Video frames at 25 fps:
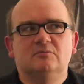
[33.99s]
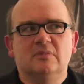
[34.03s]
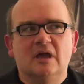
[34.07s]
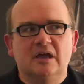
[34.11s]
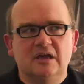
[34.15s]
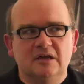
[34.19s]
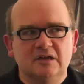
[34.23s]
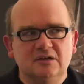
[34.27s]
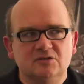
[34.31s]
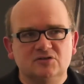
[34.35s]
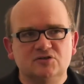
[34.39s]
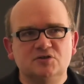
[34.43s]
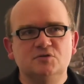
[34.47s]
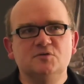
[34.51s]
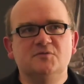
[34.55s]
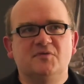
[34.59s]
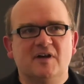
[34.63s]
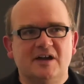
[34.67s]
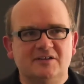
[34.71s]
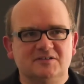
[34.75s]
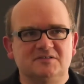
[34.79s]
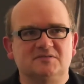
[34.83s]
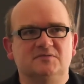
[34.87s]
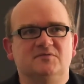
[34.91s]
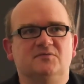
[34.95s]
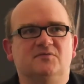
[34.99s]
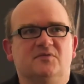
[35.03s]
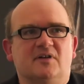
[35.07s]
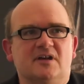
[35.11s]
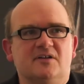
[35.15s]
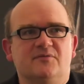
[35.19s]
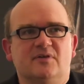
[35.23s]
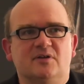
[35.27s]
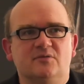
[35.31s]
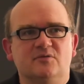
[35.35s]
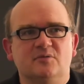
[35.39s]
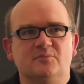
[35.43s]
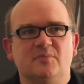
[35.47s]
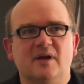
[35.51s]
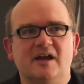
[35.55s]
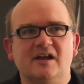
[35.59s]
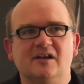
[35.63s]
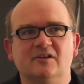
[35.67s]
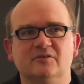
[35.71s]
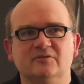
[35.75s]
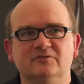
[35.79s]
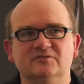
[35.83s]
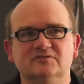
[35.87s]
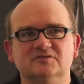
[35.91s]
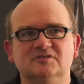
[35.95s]
A
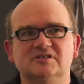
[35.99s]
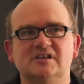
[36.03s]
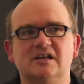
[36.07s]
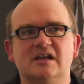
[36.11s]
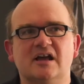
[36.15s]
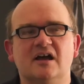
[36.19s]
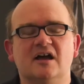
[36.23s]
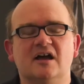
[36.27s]
£2,500